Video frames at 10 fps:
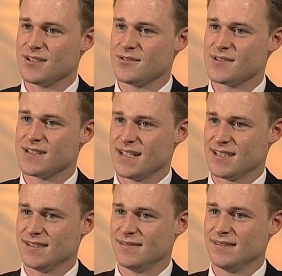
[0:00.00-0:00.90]

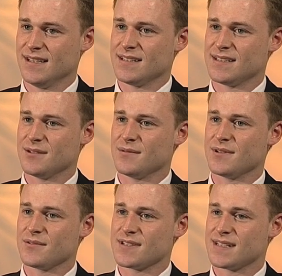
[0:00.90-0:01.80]
jurisdiction to deal with
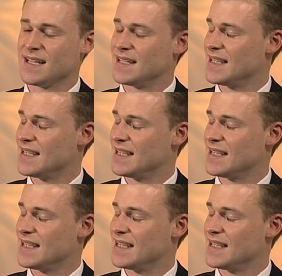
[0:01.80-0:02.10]
your estate,